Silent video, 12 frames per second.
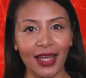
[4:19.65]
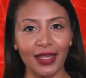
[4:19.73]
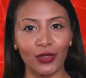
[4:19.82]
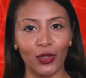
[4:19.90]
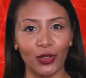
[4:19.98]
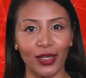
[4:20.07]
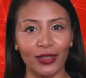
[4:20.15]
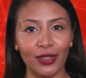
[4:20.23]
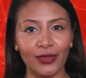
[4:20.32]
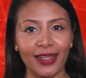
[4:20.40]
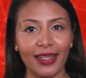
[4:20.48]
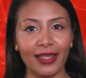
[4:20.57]
including
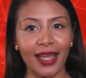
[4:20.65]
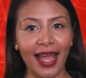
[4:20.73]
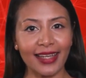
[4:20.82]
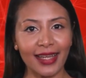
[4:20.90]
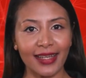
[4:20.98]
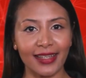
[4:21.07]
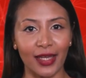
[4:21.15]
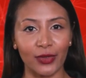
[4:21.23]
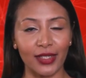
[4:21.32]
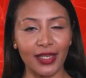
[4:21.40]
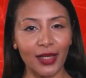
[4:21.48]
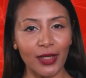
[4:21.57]
using an SSL
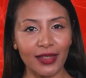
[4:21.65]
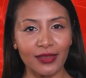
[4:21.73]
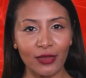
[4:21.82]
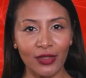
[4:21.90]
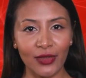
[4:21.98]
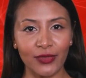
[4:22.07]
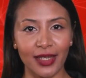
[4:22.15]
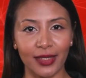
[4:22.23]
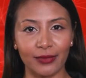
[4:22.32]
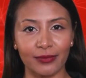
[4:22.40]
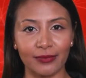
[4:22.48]
TLS certificate.